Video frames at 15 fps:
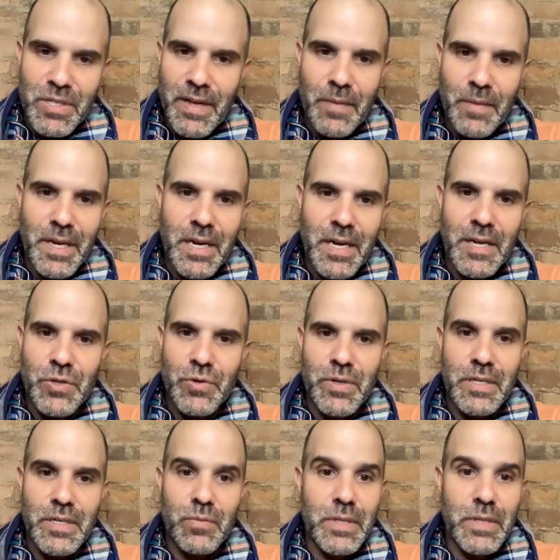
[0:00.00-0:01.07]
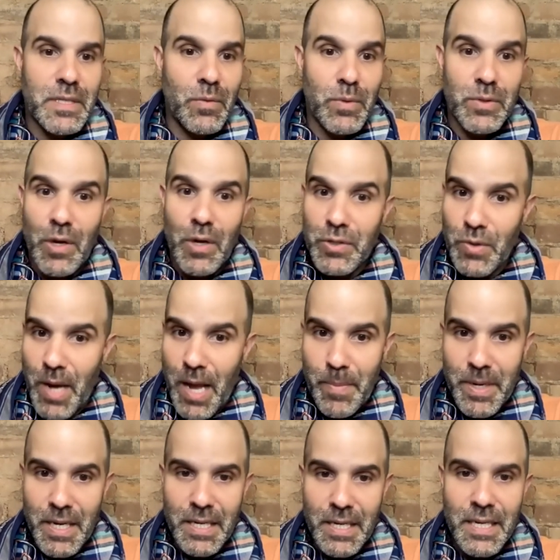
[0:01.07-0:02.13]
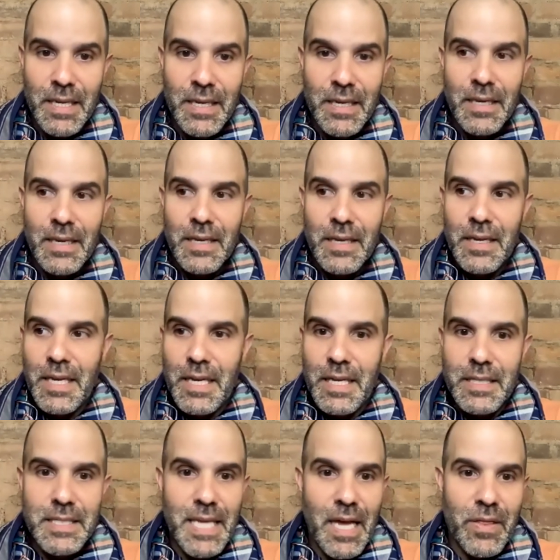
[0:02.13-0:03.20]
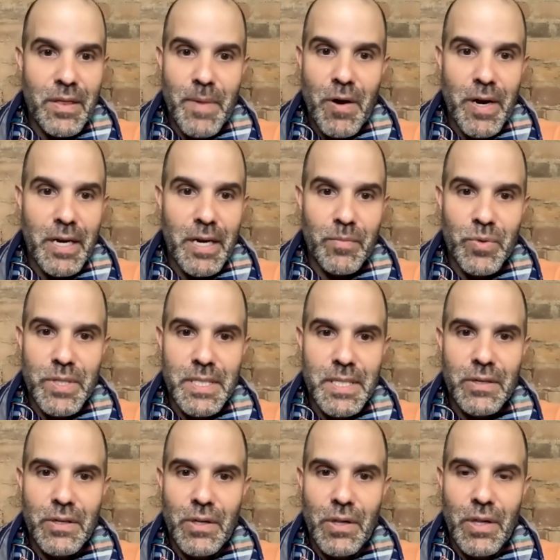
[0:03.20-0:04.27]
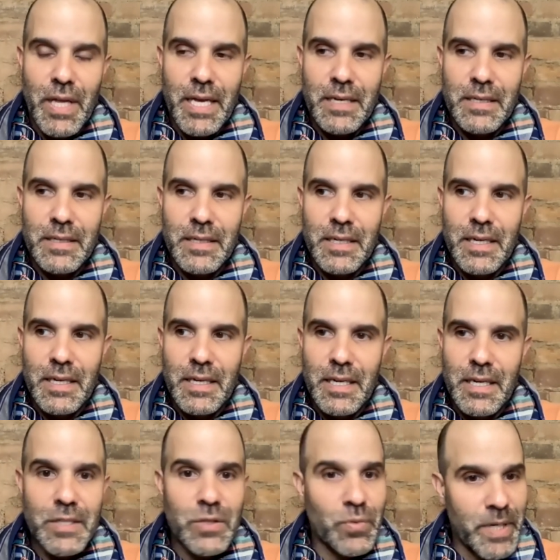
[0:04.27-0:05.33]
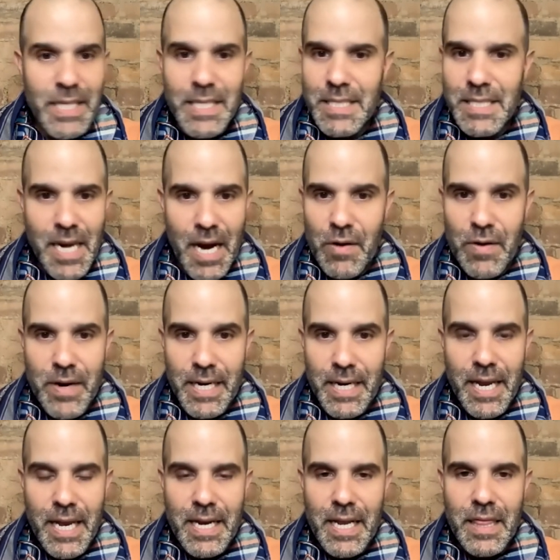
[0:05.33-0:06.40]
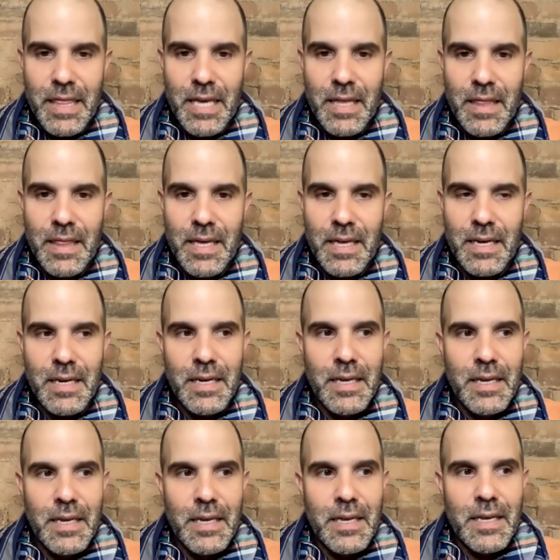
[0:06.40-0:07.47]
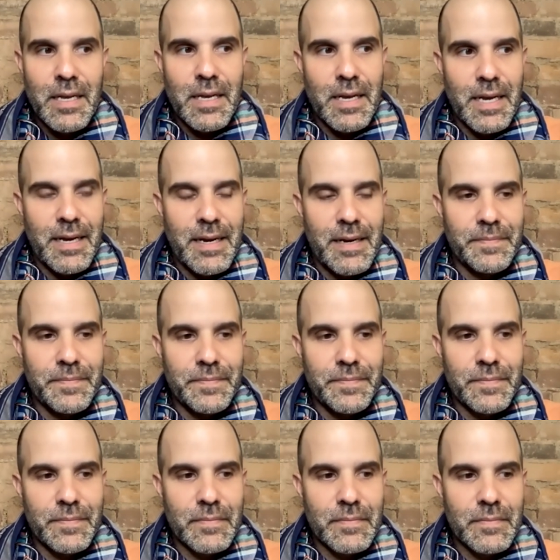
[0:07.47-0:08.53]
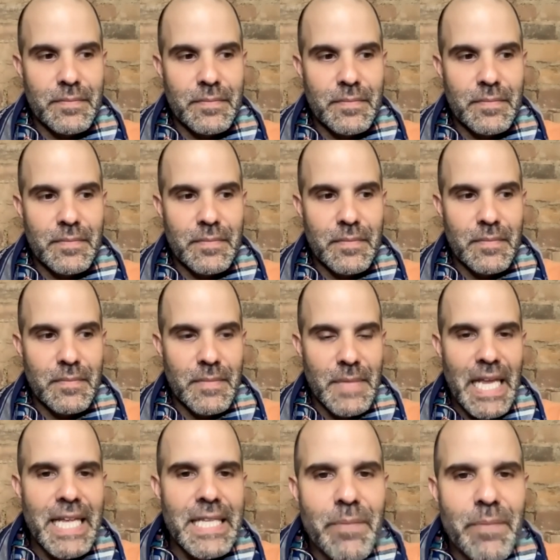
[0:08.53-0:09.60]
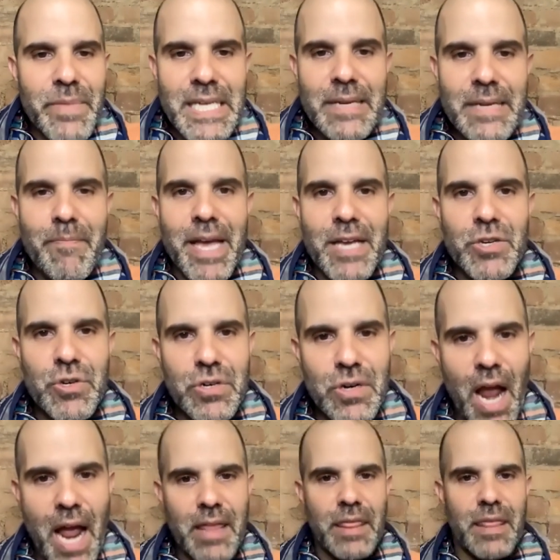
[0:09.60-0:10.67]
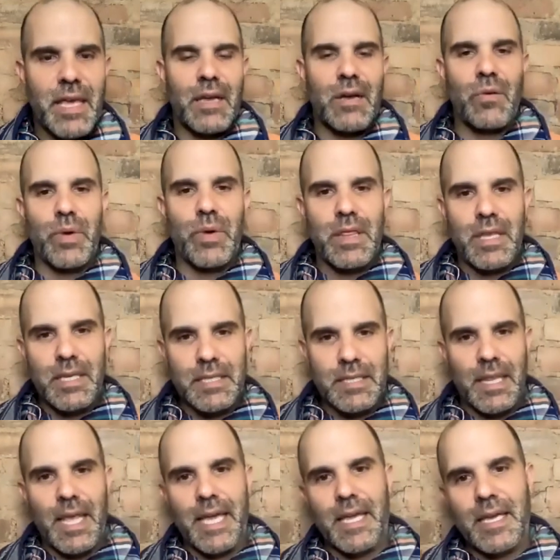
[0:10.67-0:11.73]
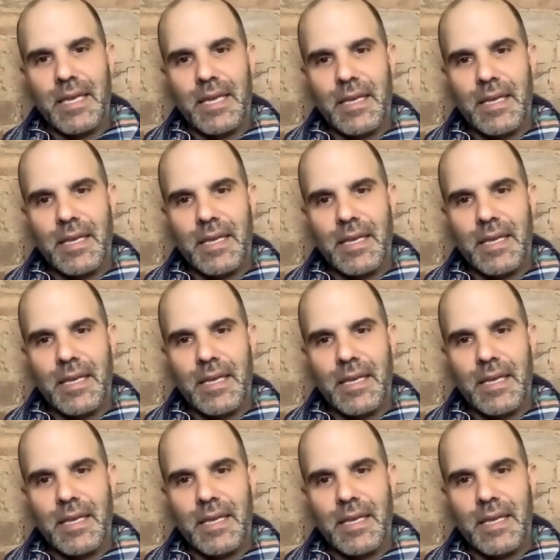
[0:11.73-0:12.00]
developing countries we see what's also happening in in south america and brazil and it's really scary and i think that um it's something to measure i think with this like